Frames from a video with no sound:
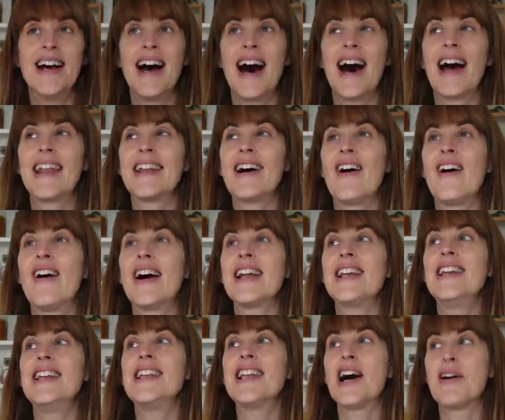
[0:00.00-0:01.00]
And
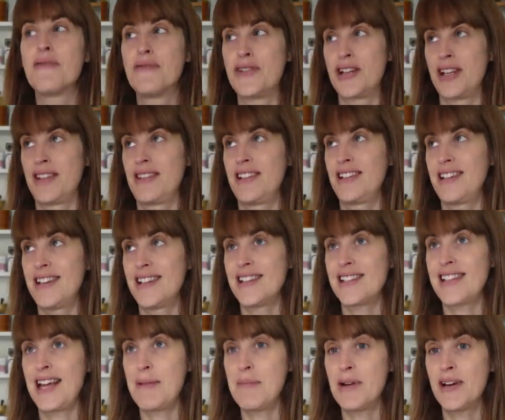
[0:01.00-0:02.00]
I loved The
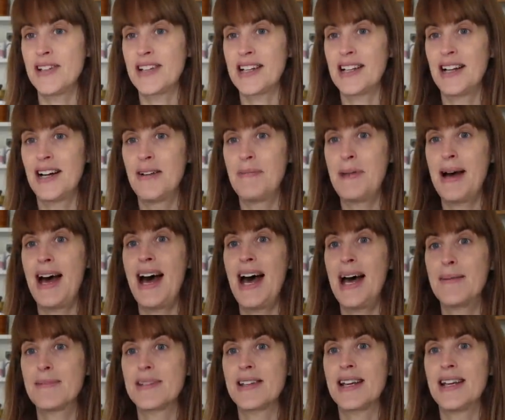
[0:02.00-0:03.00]
Thursday Murder Club,
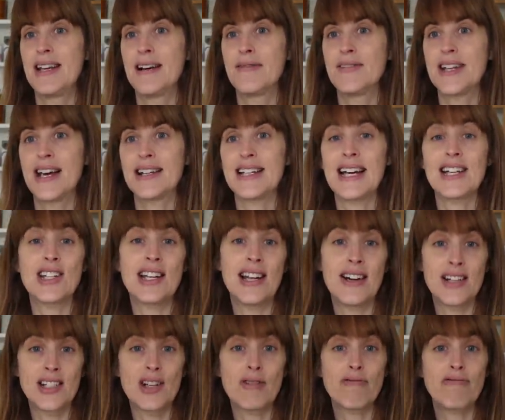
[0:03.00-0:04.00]
absolutely loved it. I'd actually
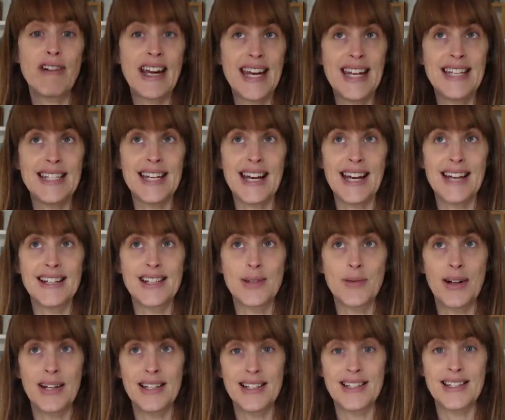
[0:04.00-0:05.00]
like to read it as
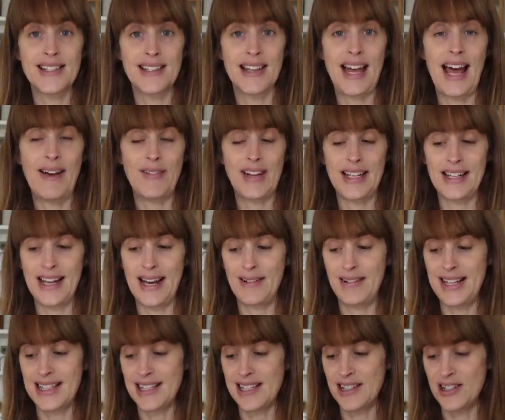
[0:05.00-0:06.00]
well as having now
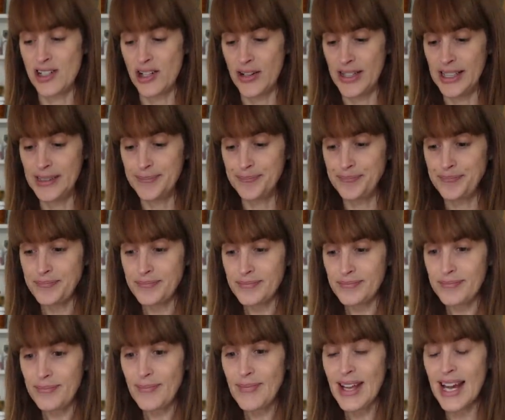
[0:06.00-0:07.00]
listened to it.
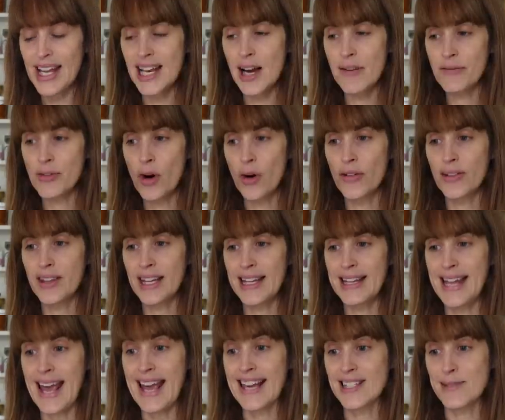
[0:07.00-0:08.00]
And I've got the
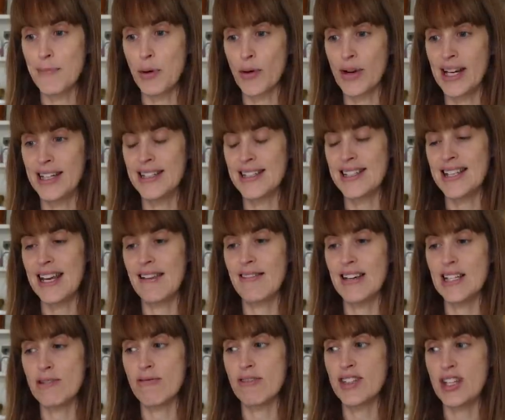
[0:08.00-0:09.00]
next book in the
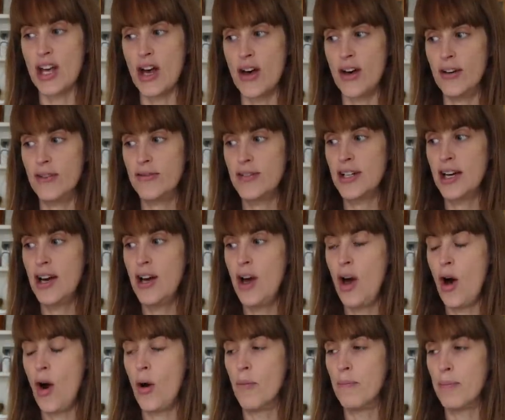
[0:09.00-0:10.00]
series reserved
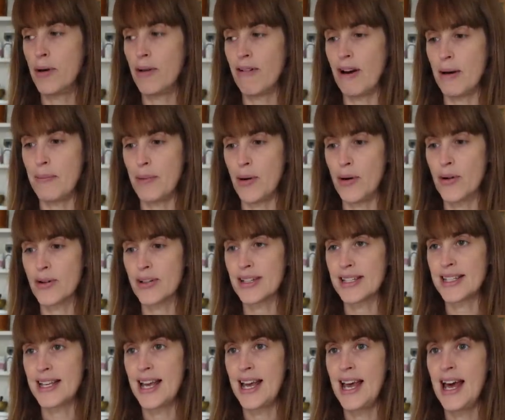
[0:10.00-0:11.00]
on
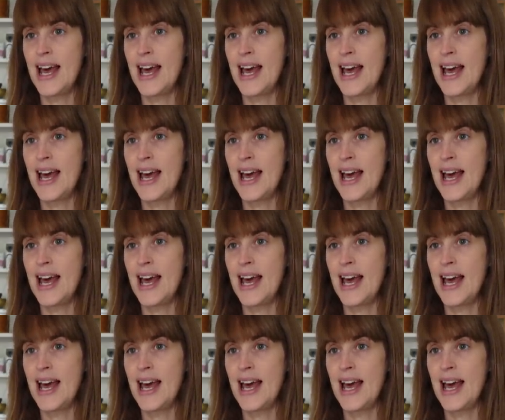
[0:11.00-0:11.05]
BorrowBox.